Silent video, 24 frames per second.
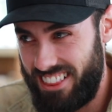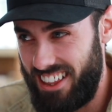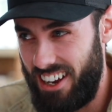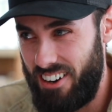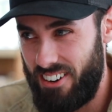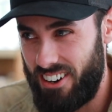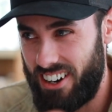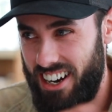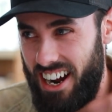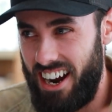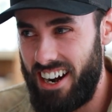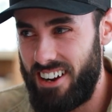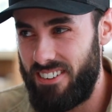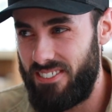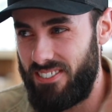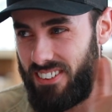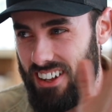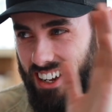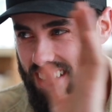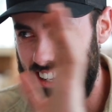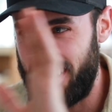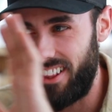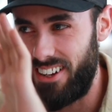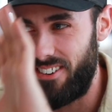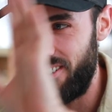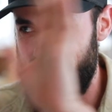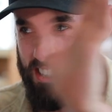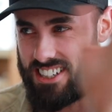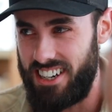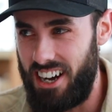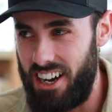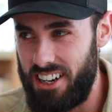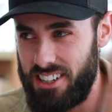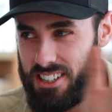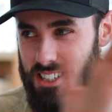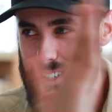they were kind of like, there was an
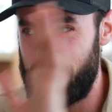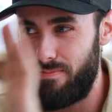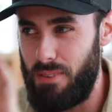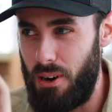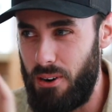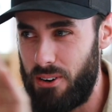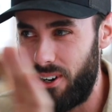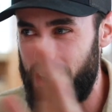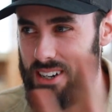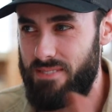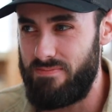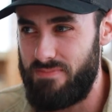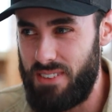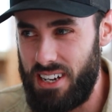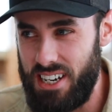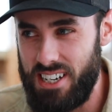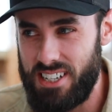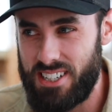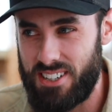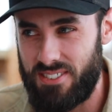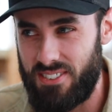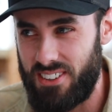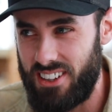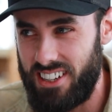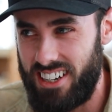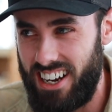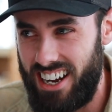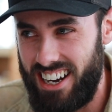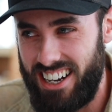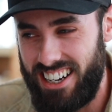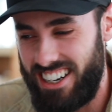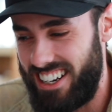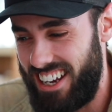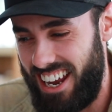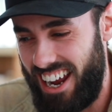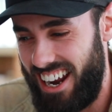unspoken peace for the
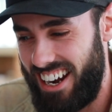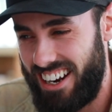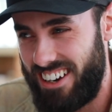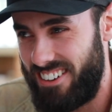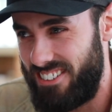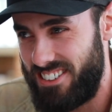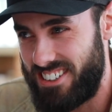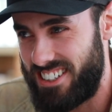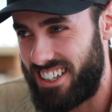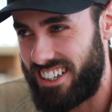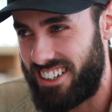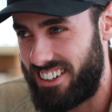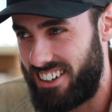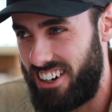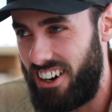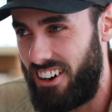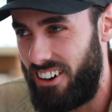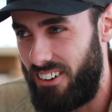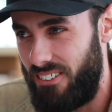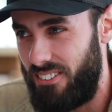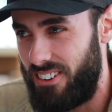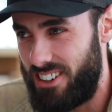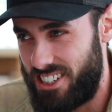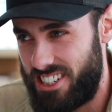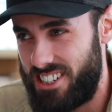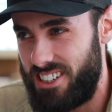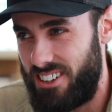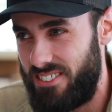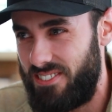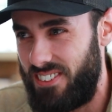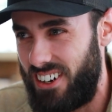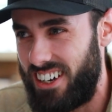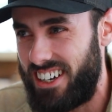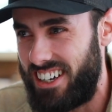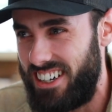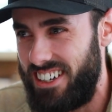night, and Canada was like, no, we're still
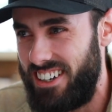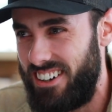fucking